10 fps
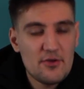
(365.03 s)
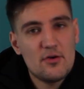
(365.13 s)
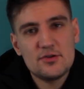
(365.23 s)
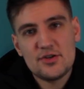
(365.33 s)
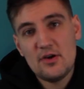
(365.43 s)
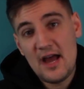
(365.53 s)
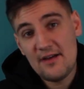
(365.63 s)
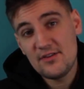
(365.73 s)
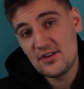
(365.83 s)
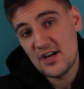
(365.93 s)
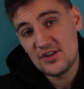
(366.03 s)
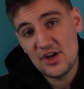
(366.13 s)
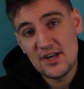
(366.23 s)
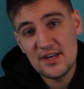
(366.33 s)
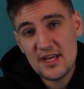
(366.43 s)
you also have the Touch
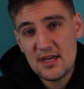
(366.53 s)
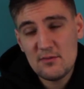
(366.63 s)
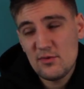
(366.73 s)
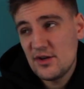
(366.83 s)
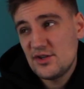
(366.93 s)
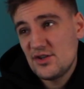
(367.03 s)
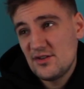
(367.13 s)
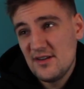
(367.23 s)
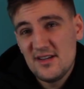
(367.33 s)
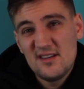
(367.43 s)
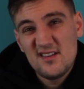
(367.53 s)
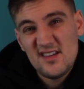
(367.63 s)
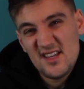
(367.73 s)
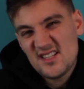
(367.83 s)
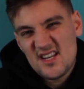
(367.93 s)
ID, which
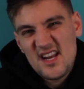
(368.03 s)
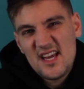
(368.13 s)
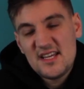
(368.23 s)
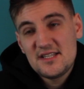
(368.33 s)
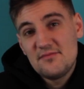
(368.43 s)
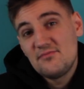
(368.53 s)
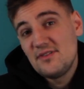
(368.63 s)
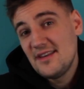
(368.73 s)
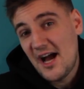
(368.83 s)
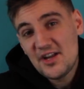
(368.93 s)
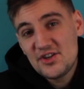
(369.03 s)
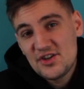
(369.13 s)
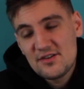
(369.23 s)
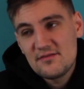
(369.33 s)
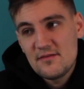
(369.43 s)
is a nice
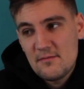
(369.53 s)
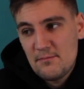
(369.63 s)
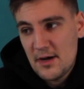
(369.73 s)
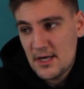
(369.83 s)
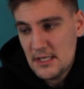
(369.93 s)
touch, pun